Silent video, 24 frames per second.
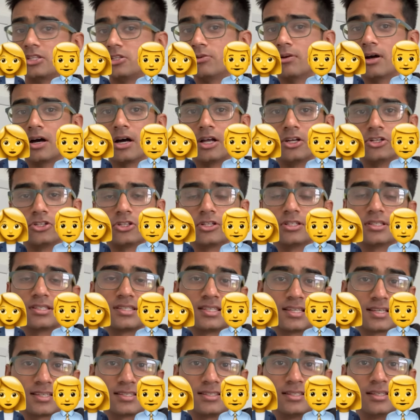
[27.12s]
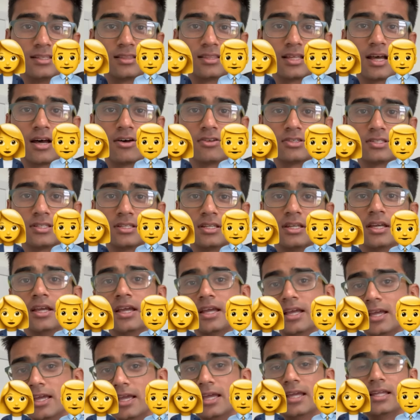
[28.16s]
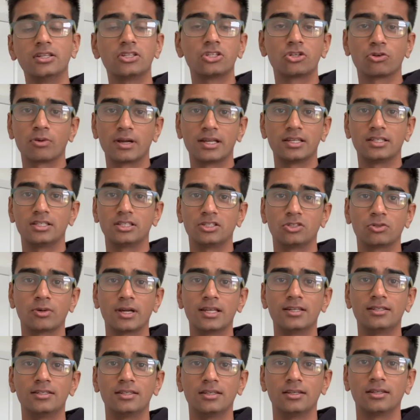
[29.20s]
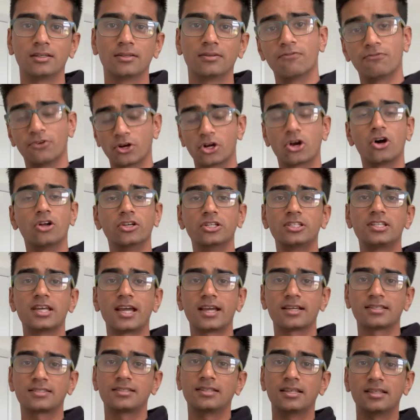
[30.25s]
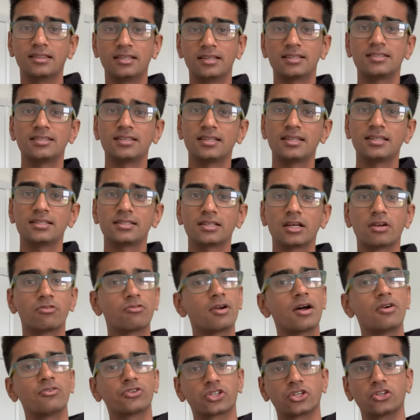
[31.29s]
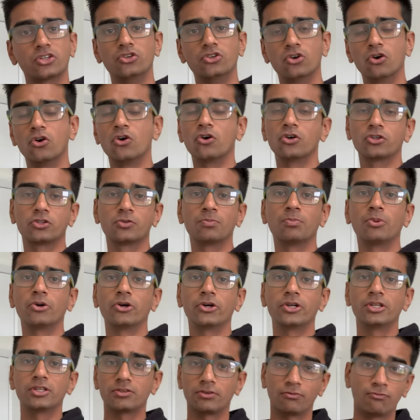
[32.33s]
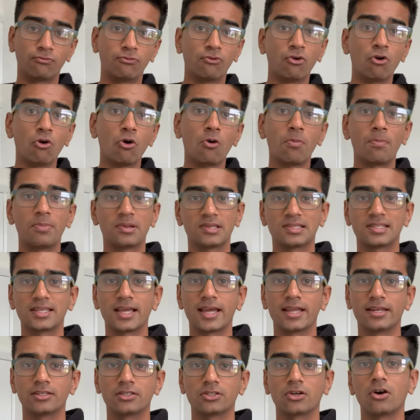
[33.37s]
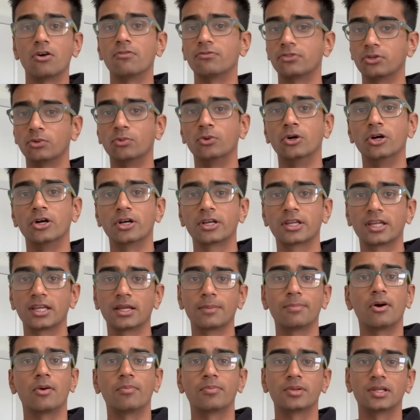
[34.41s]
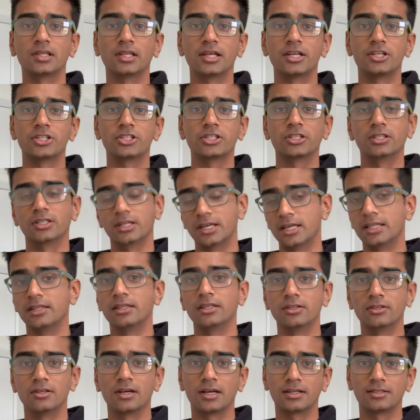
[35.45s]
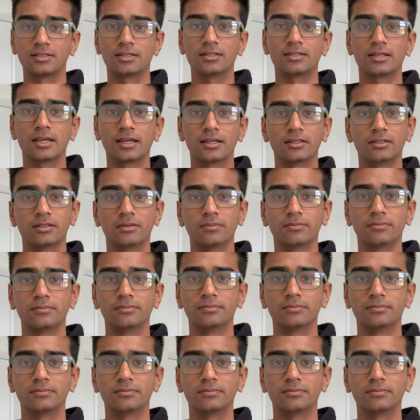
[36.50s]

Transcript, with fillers: to 116,000 in 2020. For context, this is around 0.4% of the working population in the United Kingdom.